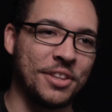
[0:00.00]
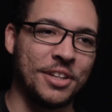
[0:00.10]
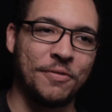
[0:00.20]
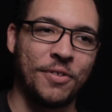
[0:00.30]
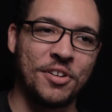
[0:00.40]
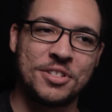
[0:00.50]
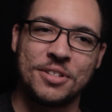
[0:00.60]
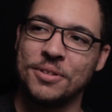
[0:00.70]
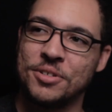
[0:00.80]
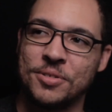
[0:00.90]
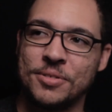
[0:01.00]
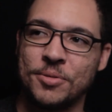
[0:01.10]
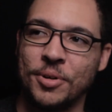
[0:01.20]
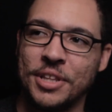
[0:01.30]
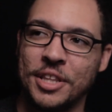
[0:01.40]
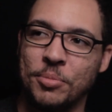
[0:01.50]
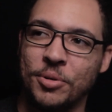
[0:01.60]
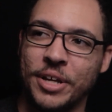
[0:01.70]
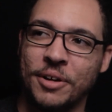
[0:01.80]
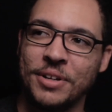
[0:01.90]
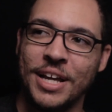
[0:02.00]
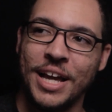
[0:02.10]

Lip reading: than their first sword that they pulled out,